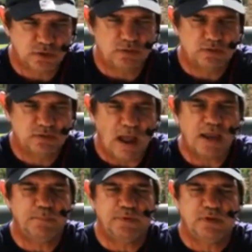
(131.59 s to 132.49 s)
type
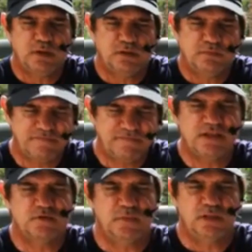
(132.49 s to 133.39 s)

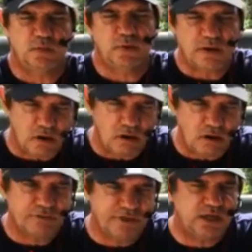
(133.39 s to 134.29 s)
defenseman that we all
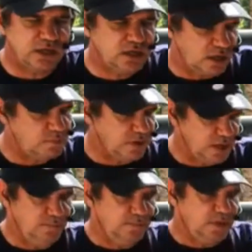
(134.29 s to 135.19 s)
think he can be.
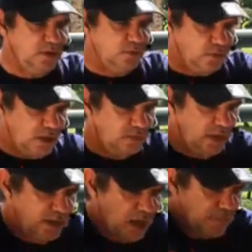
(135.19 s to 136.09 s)
Well, I
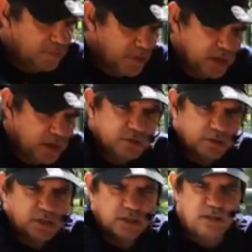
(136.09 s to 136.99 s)
got my main ingredient.